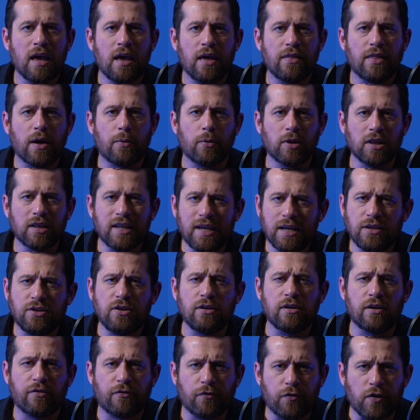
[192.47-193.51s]
that will lead you
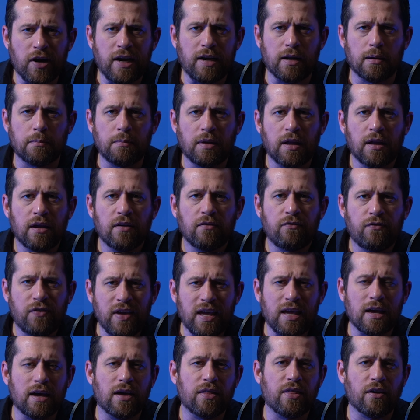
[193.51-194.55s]
to freedom
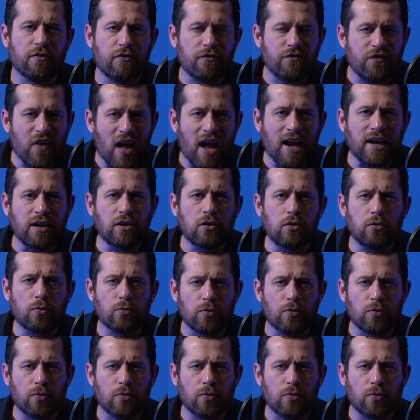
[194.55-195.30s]
via the final